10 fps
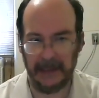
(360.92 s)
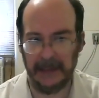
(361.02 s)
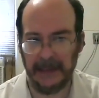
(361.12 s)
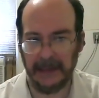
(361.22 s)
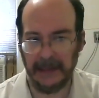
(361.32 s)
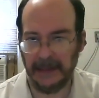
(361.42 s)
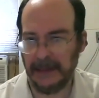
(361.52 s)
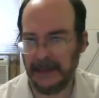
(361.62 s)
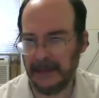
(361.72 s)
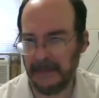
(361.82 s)

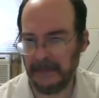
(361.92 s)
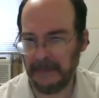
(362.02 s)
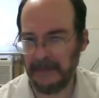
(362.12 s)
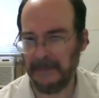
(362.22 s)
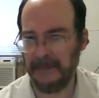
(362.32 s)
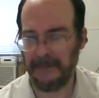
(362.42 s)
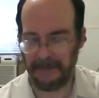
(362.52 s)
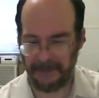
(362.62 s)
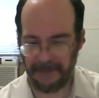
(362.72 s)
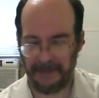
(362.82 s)

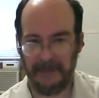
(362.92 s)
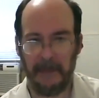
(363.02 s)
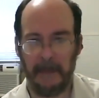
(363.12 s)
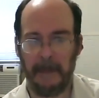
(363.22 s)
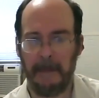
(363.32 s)
(no one is talking)